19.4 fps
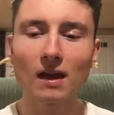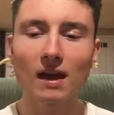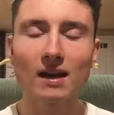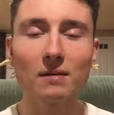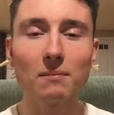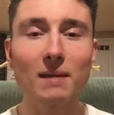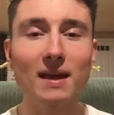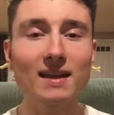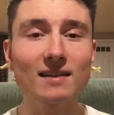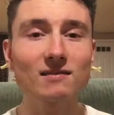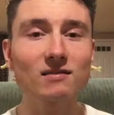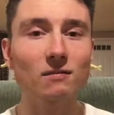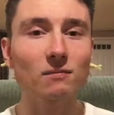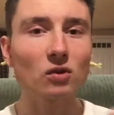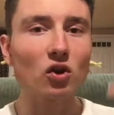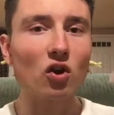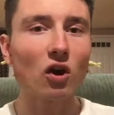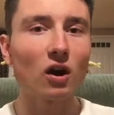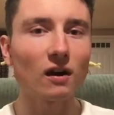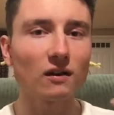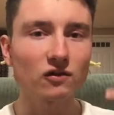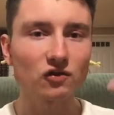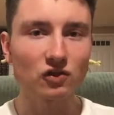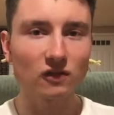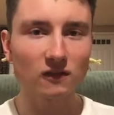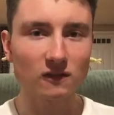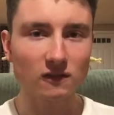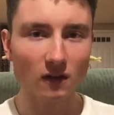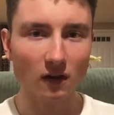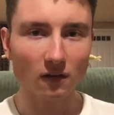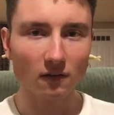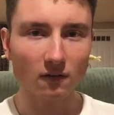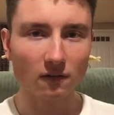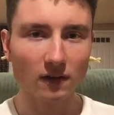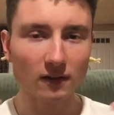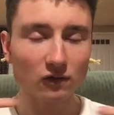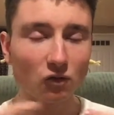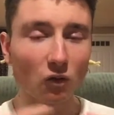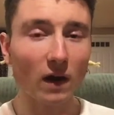And it makes him conscious
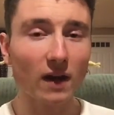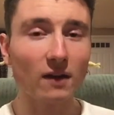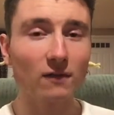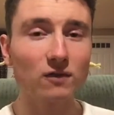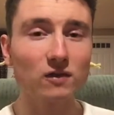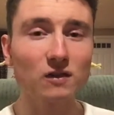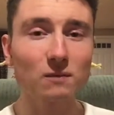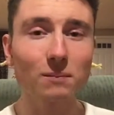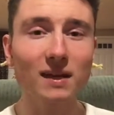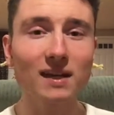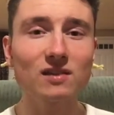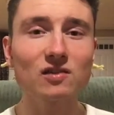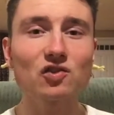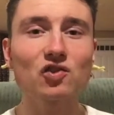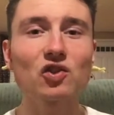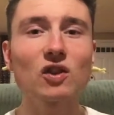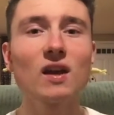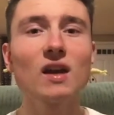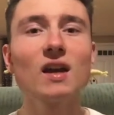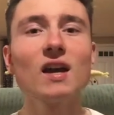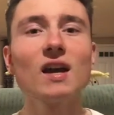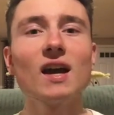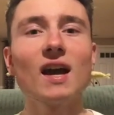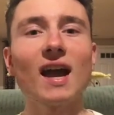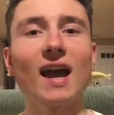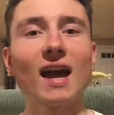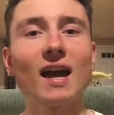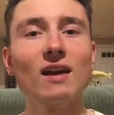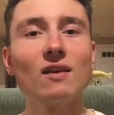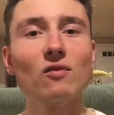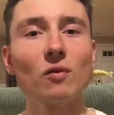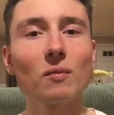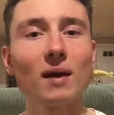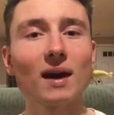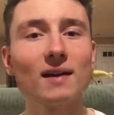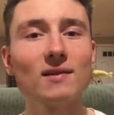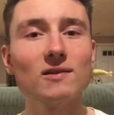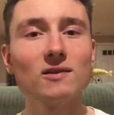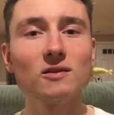of his rate of speech and
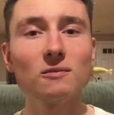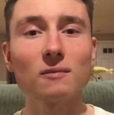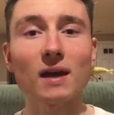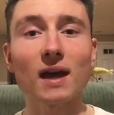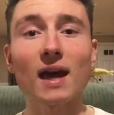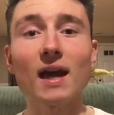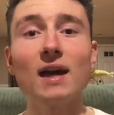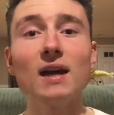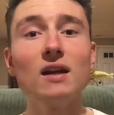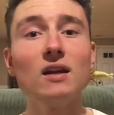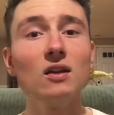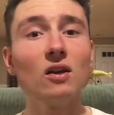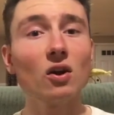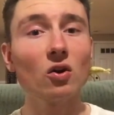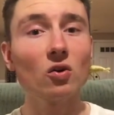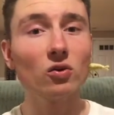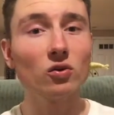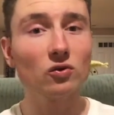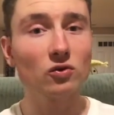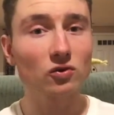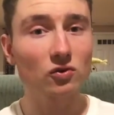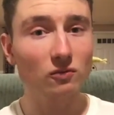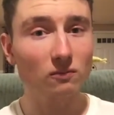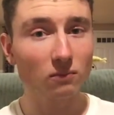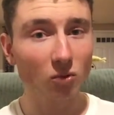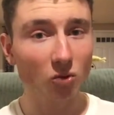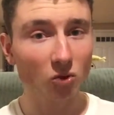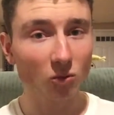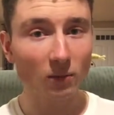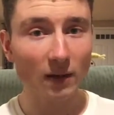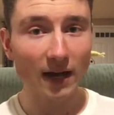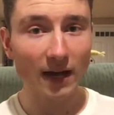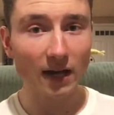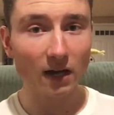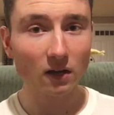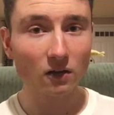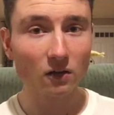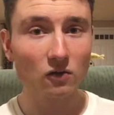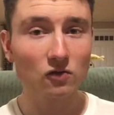reminds him, hey, you should pull
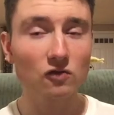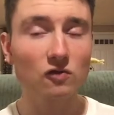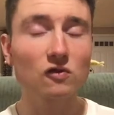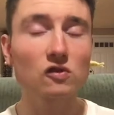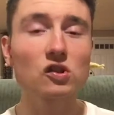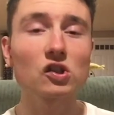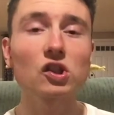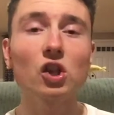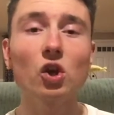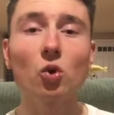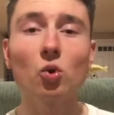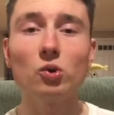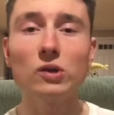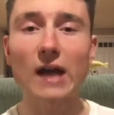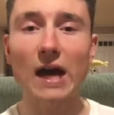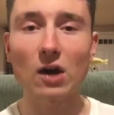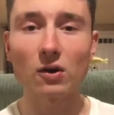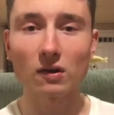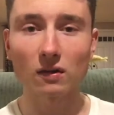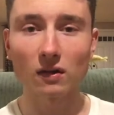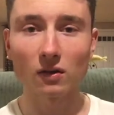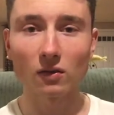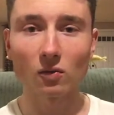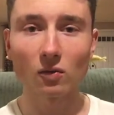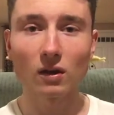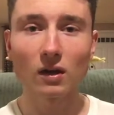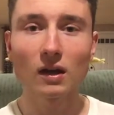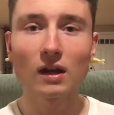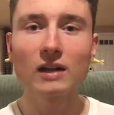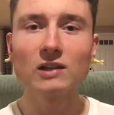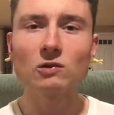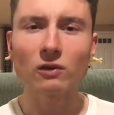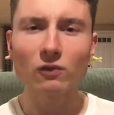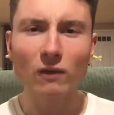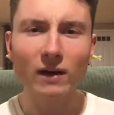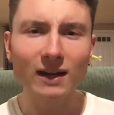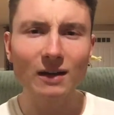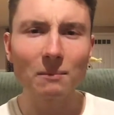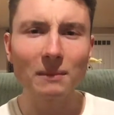back, you should slow down a little. So I'd
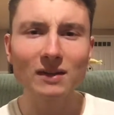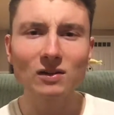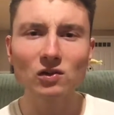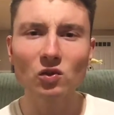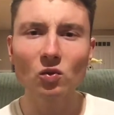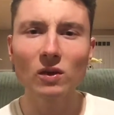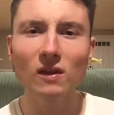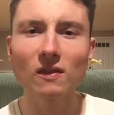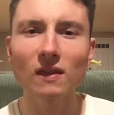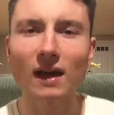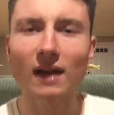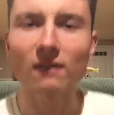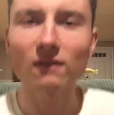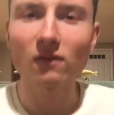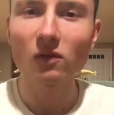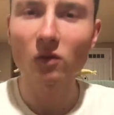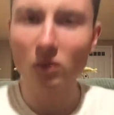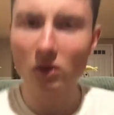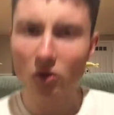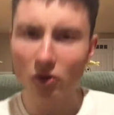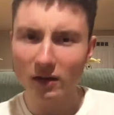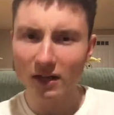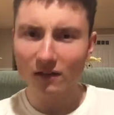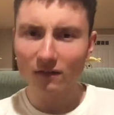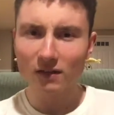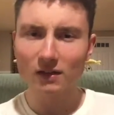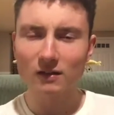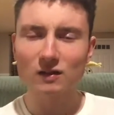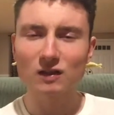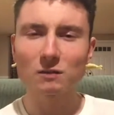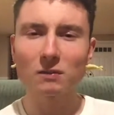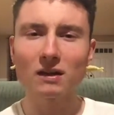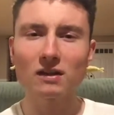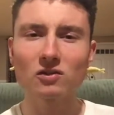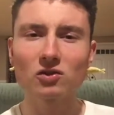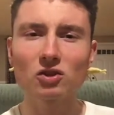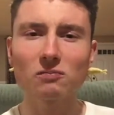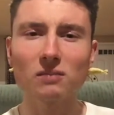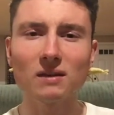recommend doing that. When you're giving a
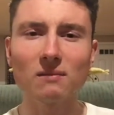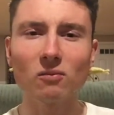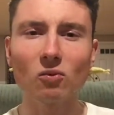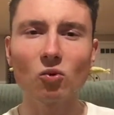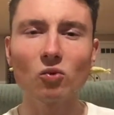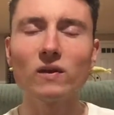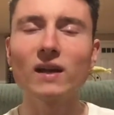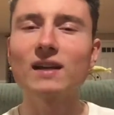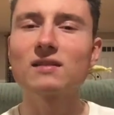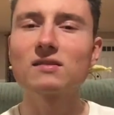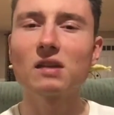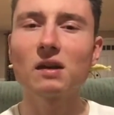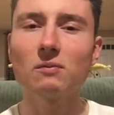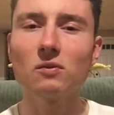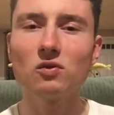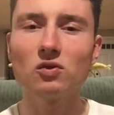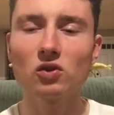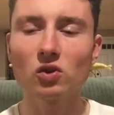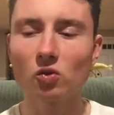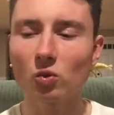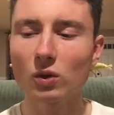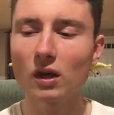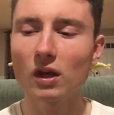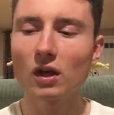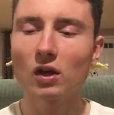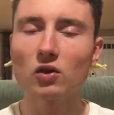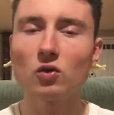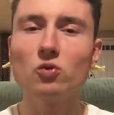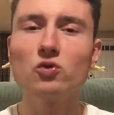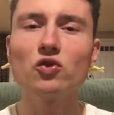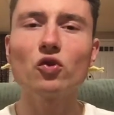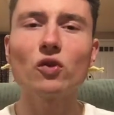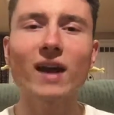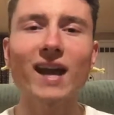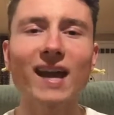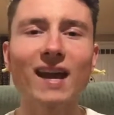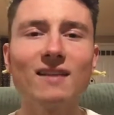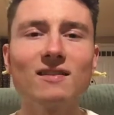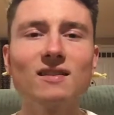speech to people, next time you do, use your
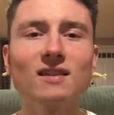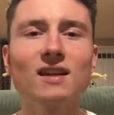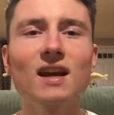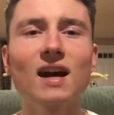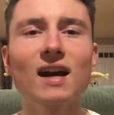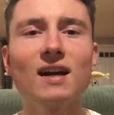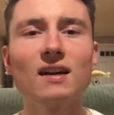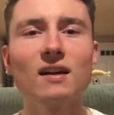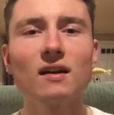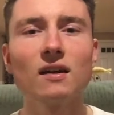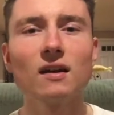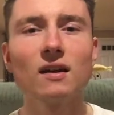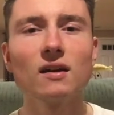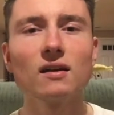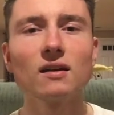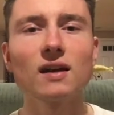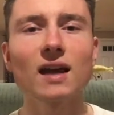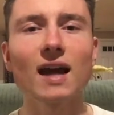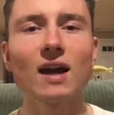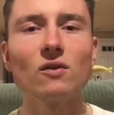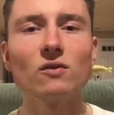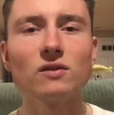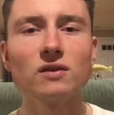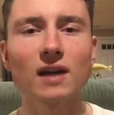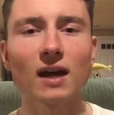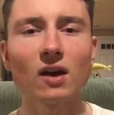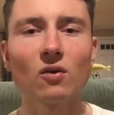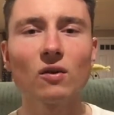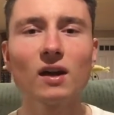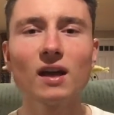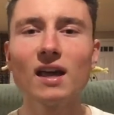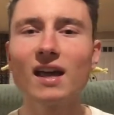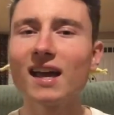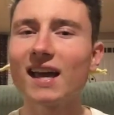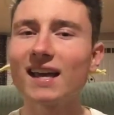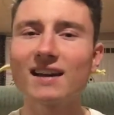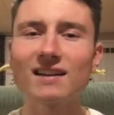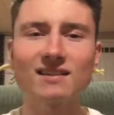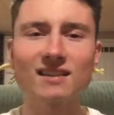hands and kind of count out.
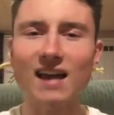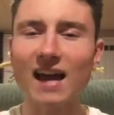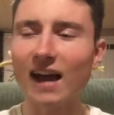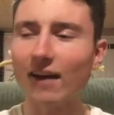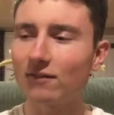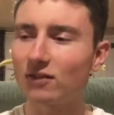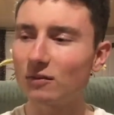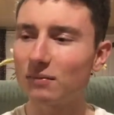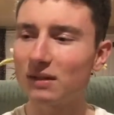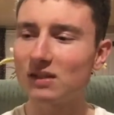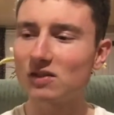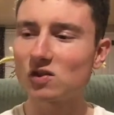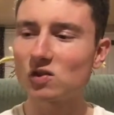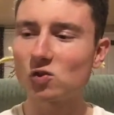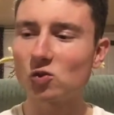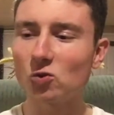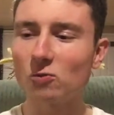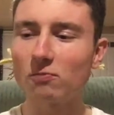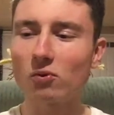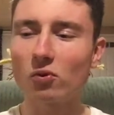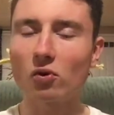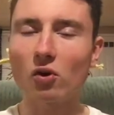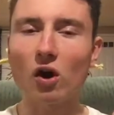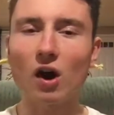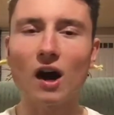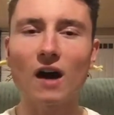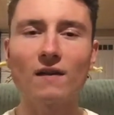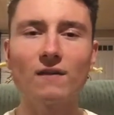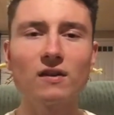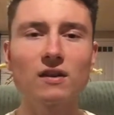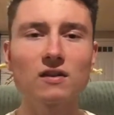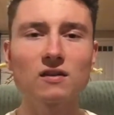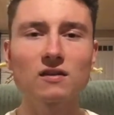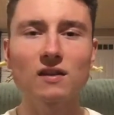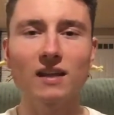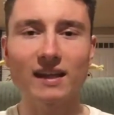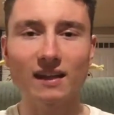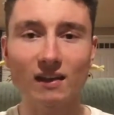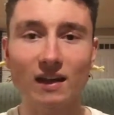It doesn't have to be super
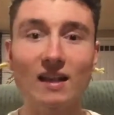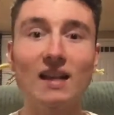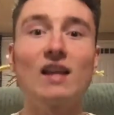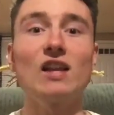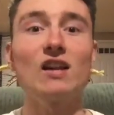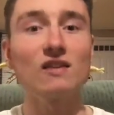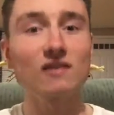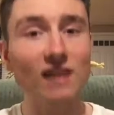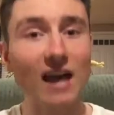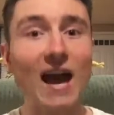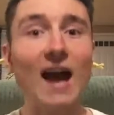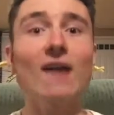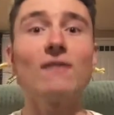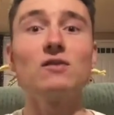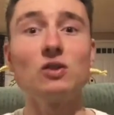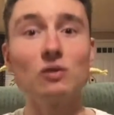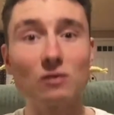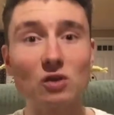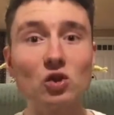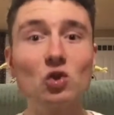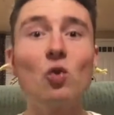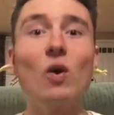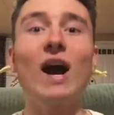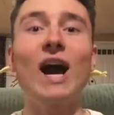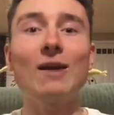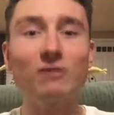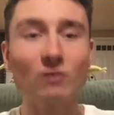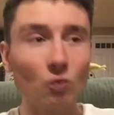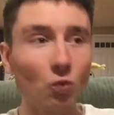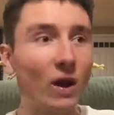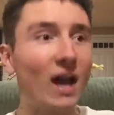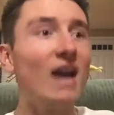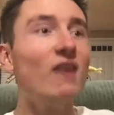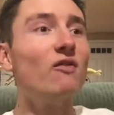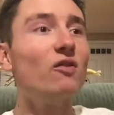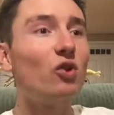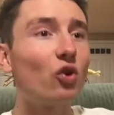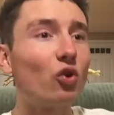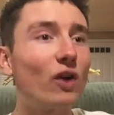obvious, you don't have to be
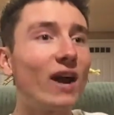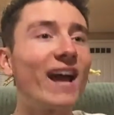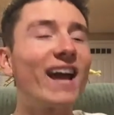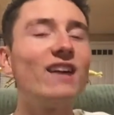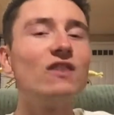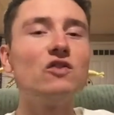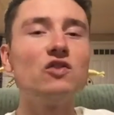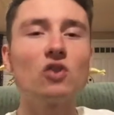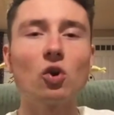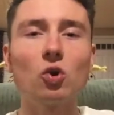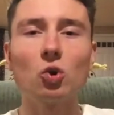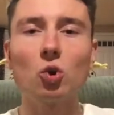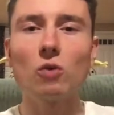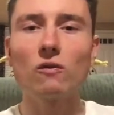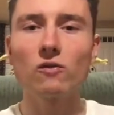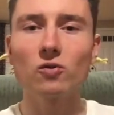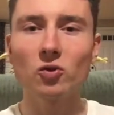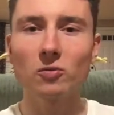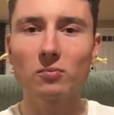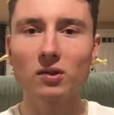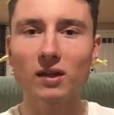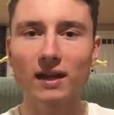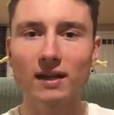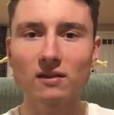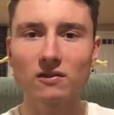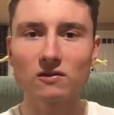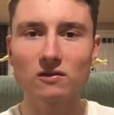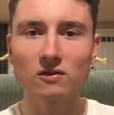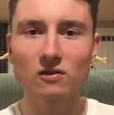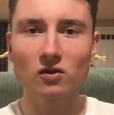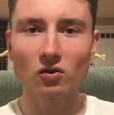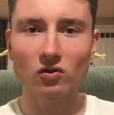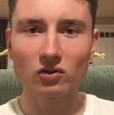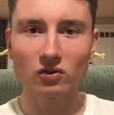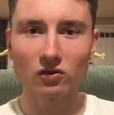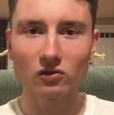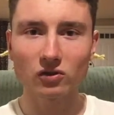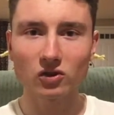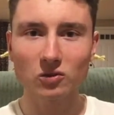waving your hands all over the place
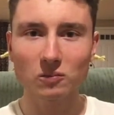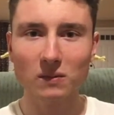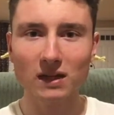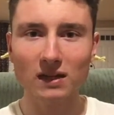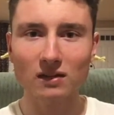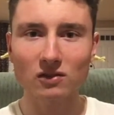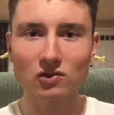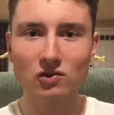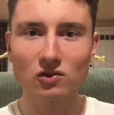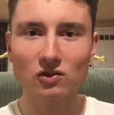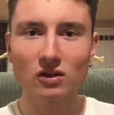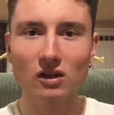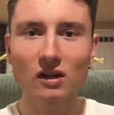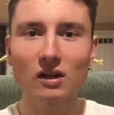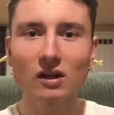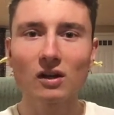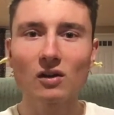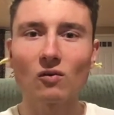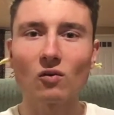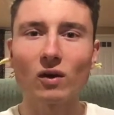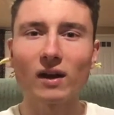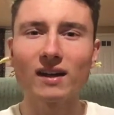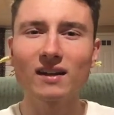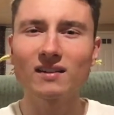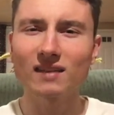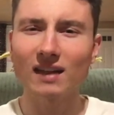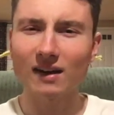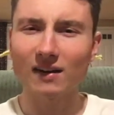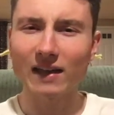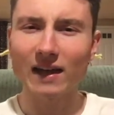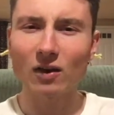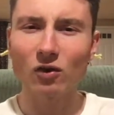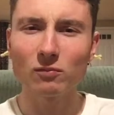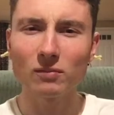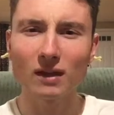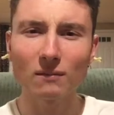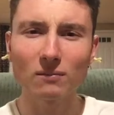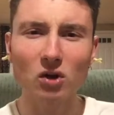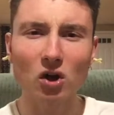during your speech, right? Because that'll
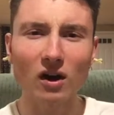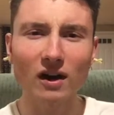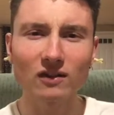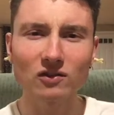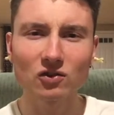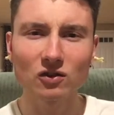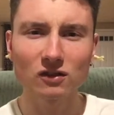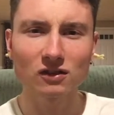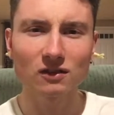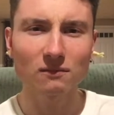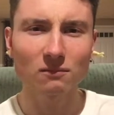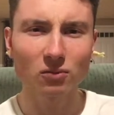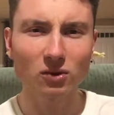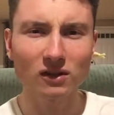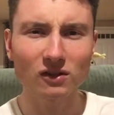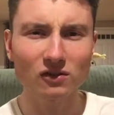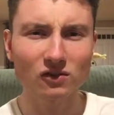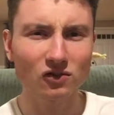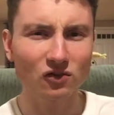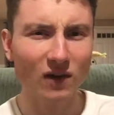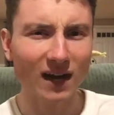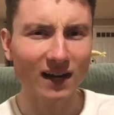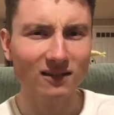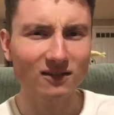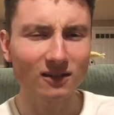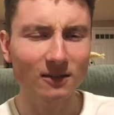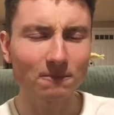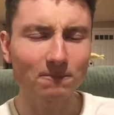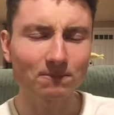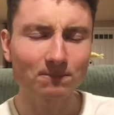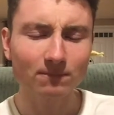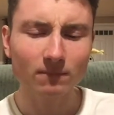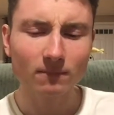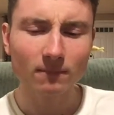be obnoxious and pretty distracting,